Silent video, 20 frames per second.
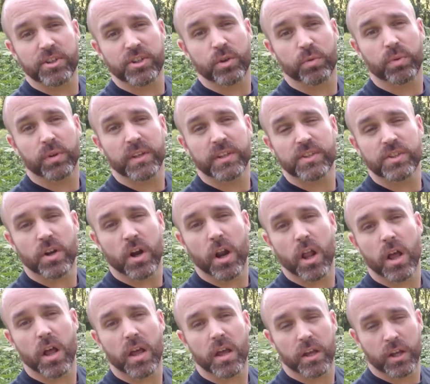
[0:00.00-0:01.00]
to really
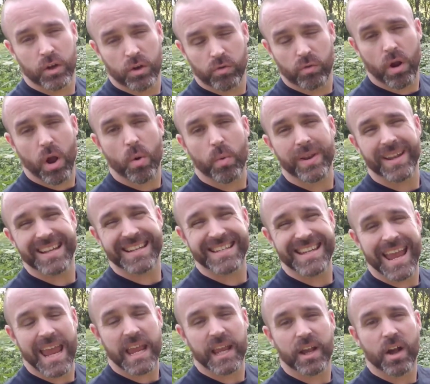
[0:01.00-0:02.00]
start growing and
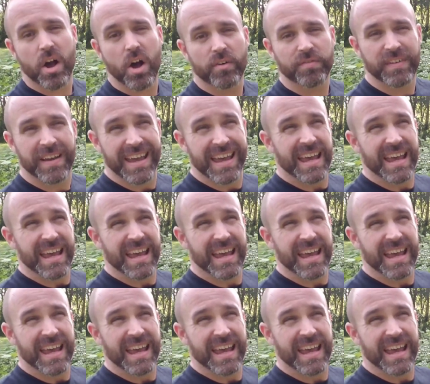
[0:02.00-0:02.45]
take off